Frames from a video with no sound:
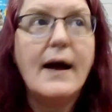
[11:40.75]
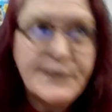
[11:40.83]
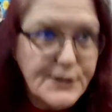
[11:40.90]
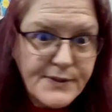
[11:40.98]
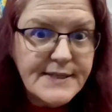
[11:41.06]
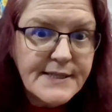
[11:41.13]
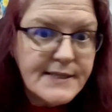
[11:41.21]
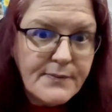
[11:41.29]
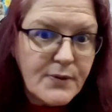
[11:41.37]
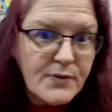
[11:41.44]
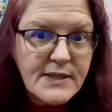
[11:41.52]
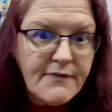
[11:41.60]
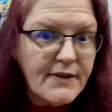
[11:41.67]
Susan's the
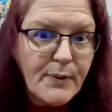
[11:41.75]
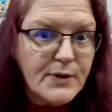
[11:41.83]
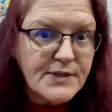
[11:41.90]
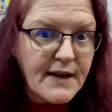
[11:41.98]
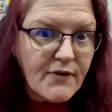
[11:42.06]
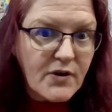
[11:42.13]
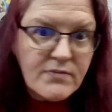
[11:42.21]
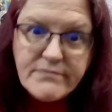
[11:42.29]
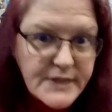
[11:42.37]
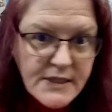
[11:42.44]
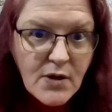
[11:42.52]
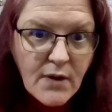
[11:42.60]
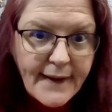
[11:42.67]
most lovely person ever,
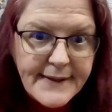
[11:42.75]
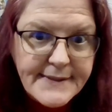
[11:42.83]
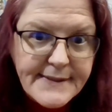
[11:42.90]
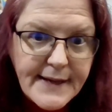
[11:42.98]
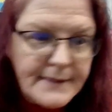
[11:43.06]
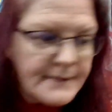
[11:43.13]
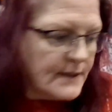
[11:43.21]
is all I can say.